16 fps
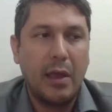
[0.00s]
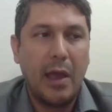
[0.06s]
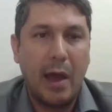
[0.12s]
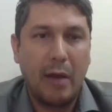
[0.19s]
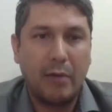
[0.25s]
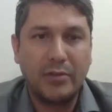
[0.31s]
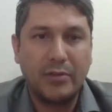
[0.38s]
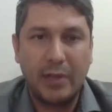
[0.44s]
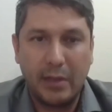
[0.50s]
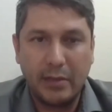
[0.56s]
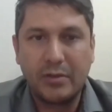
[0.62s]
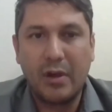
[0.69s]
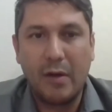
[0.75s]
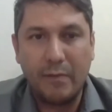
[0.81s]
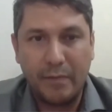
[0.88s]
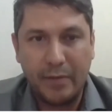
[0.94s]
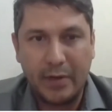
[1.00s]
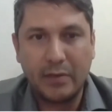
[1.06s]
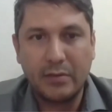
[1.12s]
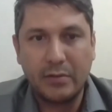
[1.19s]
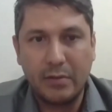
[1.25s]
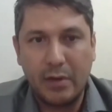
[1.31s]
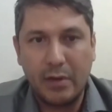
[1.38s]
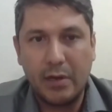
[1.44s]
I would say is
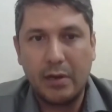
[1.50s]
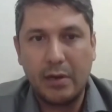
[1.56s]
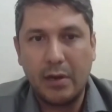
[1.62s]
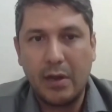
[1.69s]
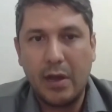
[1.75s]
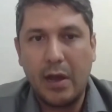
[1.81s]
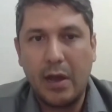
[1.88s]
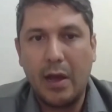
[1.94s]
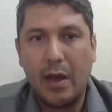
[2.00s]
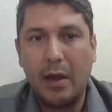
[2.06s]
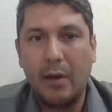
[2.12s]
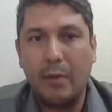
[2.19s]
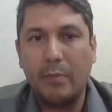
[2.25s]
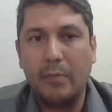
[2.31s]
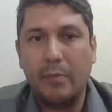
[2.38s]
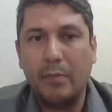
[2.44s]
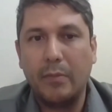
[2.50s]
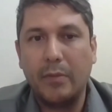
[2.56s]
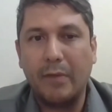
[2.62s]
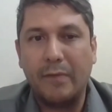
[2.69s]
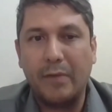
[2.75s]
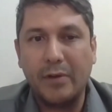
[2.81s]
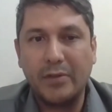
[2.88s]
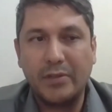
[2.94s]
confidence, right?
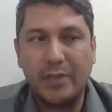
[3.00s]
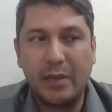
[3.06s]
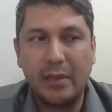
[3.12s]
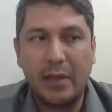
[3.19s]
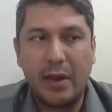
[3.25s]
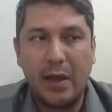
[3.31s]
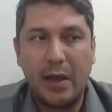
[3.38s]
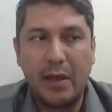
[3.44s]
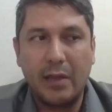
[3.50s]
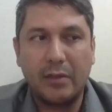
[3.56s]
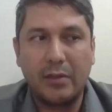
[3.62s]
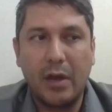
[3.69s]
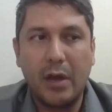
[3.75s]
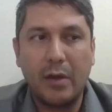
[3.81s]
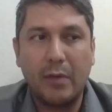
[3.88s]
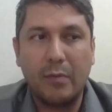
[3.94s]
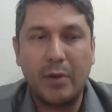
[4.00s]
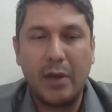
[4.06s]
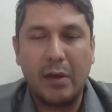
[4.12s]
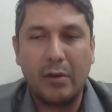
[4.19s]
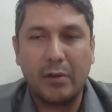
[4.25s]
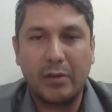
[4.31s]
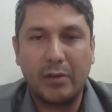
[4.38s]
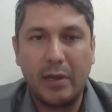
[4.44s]
The first thing that I thought when
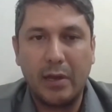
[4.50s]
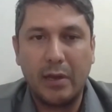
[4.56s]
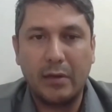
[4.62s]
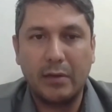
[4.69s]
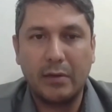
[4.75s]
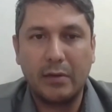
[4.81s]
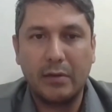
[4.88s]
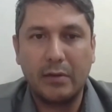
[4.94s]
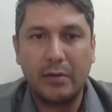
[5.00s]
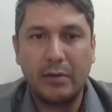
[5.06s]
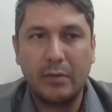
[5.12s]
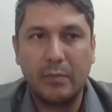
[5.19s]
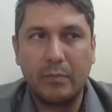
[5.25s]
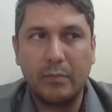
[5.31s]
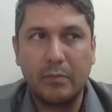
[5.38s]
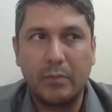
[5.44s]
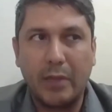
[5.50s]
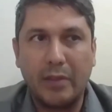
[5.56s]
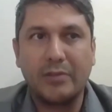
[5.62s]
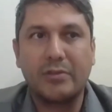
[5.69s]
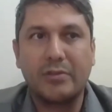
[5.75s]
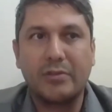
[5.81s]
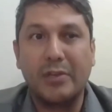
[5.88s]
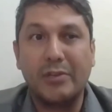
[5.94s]
I looked at
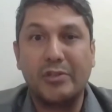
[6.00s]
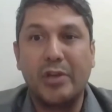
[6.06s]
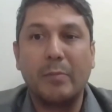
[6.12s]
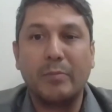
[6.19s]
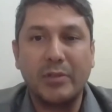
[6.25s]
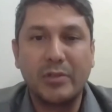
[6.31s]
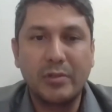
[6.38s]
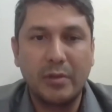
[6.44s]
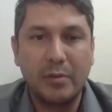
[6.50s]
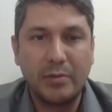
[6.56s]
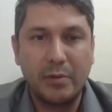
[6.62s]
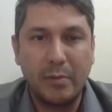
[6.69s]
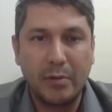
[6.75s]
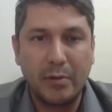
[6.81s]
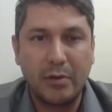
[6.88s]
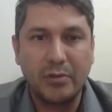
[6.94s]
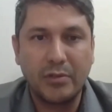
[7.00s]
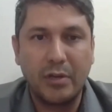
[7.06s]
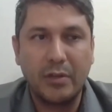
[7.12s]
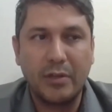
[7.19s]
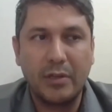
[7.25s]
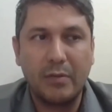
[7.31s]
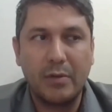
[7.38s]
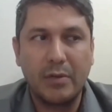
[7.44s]
the job description of
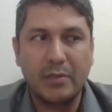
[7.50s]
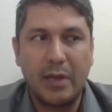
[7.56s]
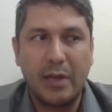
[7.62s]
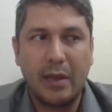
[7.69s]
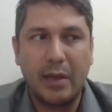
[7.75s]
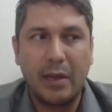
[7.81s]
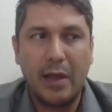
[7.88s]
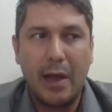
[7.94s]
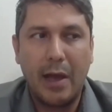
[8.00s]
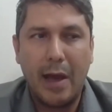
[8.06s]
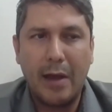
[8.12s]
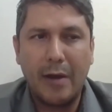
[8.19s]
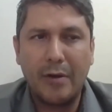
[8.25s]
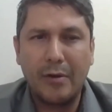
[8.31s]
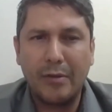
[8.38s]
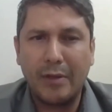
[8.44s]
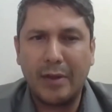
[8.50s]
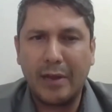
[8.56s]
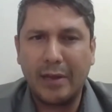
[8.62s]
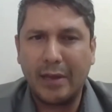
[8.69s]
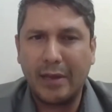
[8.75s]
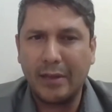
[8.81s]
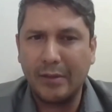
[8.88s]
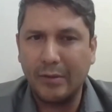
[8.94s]
consulting was like, I don't know that I
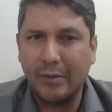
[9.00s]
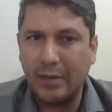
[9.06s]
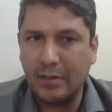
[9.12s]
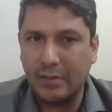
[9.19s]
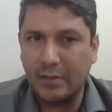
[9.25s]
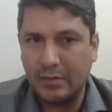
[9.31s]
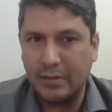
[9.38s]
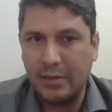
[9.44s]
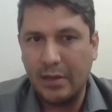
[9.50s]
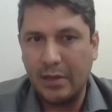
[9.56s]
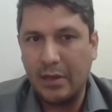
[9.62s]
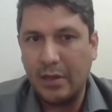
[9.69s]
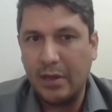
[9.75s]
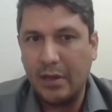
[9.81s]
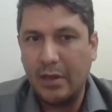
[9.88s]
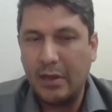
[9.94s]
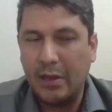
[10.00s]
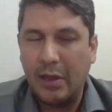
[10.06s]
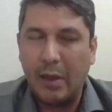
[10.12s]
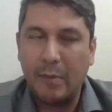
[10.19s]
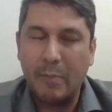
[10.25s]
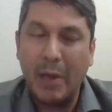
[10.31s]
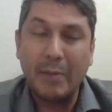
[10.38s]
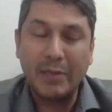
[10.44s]
can do this.
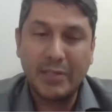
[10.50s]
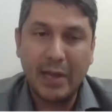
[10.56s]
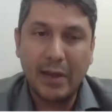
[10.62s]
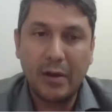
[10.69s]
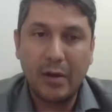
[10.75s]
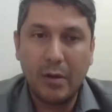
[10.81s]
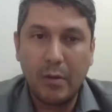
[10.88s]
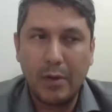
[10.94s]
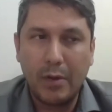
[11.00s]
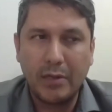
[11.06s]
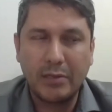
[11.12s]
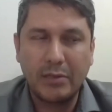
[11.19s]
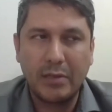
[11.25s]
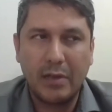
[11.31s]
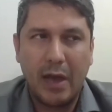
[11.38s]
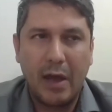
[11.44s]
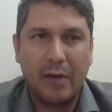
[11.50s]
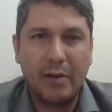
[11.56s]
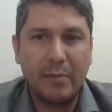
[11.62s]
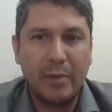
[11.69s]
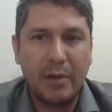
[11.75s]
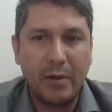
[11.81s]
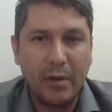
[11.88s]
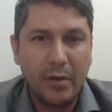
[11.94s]
And maybe second was, I don't
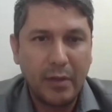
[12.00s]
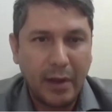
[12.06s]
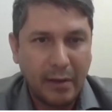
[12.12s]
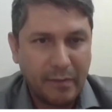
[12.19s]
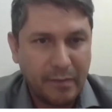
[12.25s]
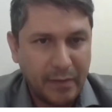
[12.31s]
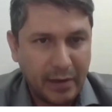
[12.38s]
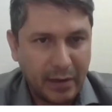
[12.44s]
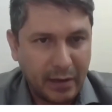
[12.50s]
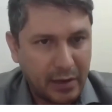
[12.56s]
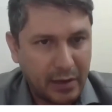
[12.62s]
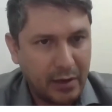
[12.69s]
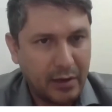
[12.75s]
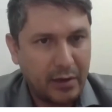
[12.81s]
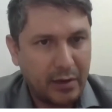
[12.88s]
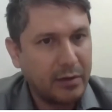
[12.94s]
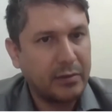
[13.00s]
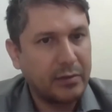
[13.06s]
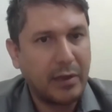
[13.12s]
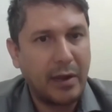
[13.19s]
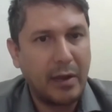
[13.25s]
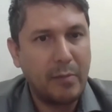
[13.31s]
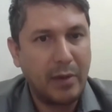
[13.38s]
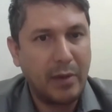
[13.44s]
even know that I fit in here,
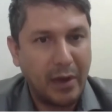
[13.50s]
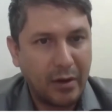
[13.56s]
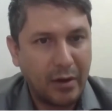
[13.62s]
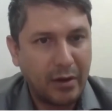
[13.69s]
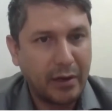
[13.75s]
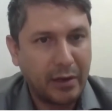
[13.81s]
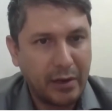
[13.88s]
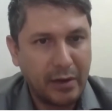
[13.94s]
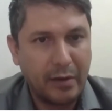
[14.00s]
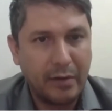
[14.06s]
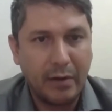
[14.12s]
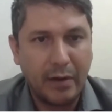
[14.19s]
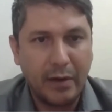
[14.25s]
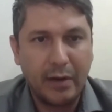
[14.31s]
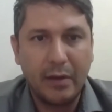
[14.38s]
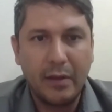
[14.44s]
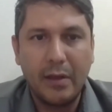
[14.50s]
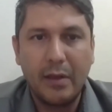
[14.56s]
that I belong in here, right?